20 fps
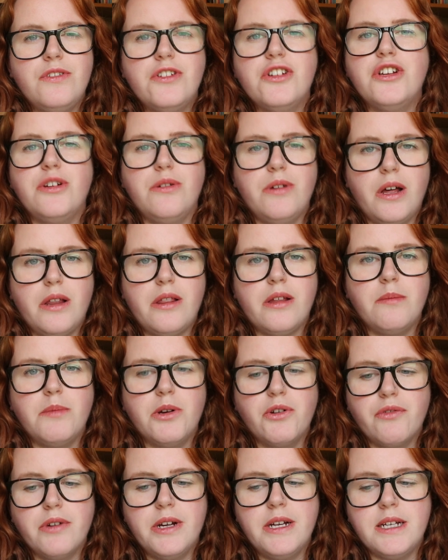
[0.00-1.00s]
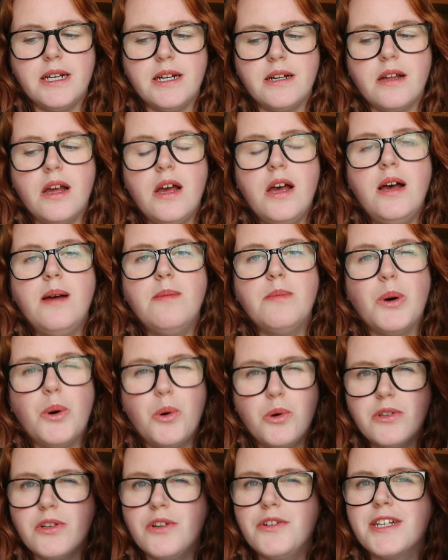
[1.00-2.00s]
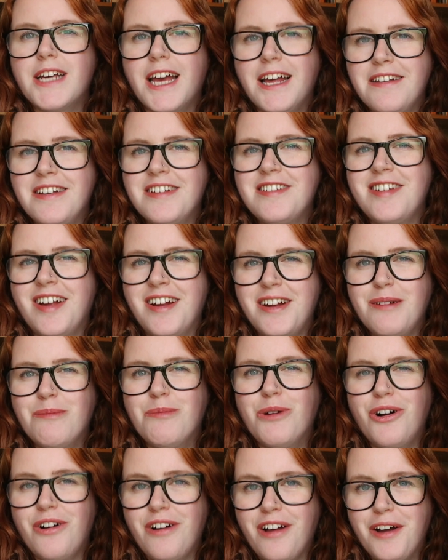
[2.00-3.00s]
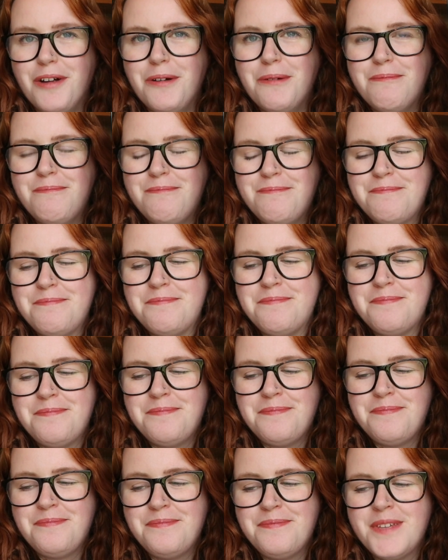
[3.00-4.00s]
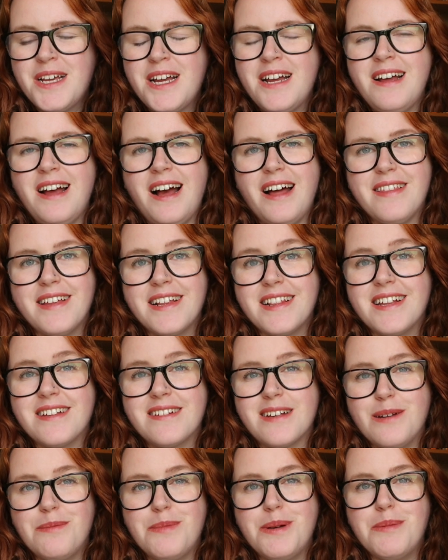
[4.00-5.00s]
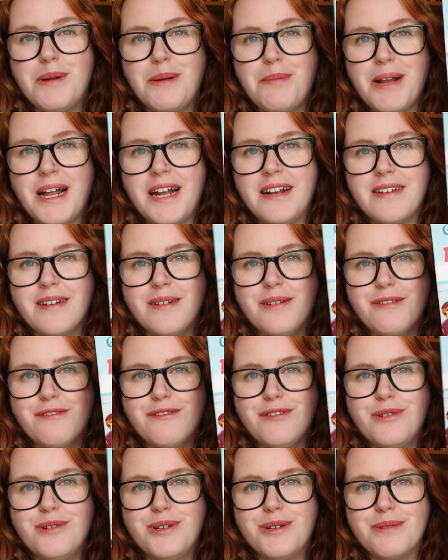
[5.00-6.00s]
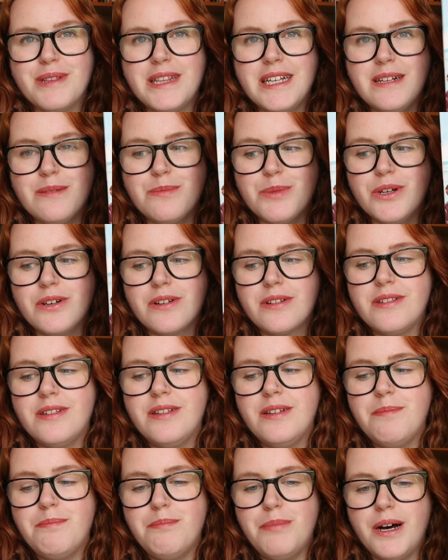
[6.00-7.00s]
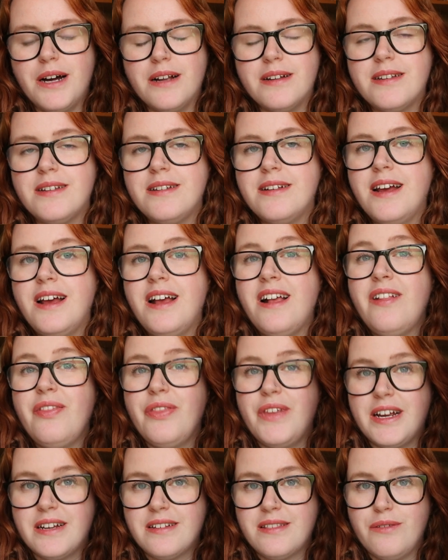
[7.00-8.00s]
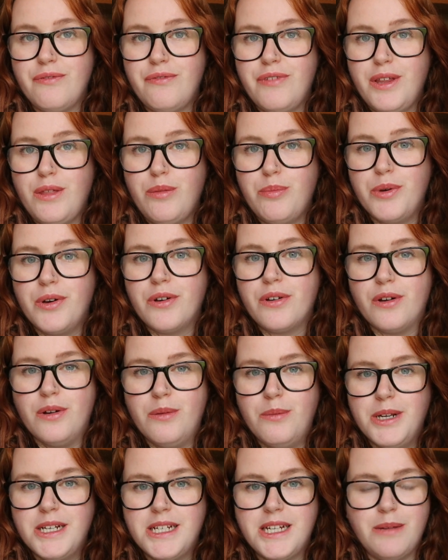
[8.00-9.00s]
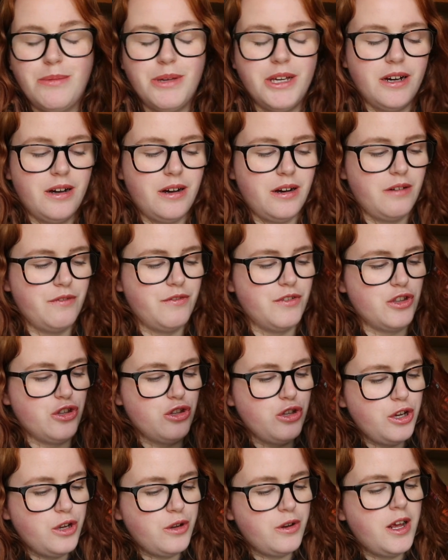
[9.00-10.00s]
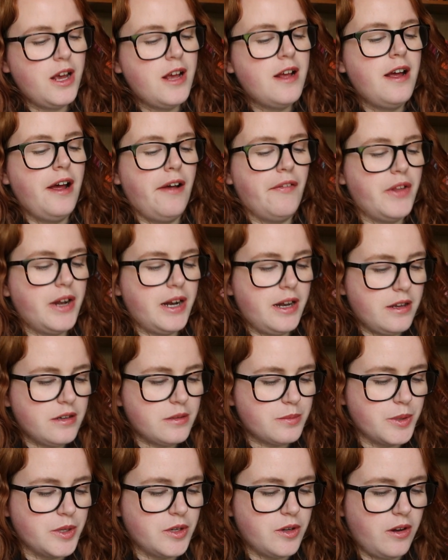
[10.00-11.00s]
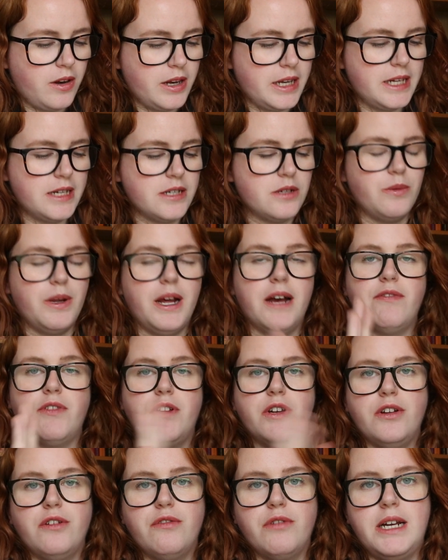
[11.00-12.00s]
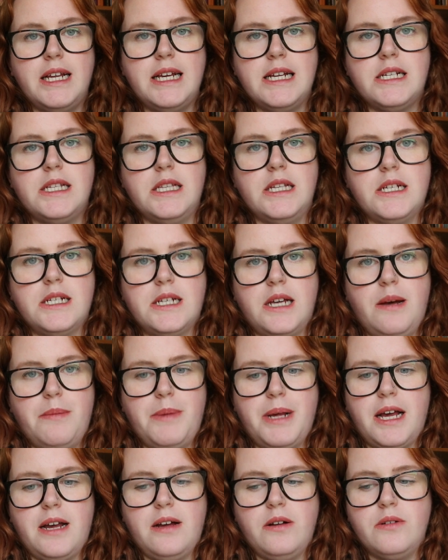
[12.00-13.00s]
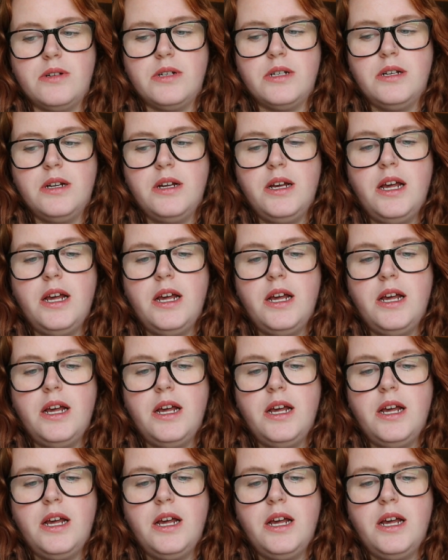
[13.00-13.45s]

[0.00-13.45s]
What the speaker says: to do nothing but reading, but also to get this done in one go. I think that's going to be my plan going forward with these books. But that's the 5th book on my TBR for June. And then last but not least, we have the new release that's coming out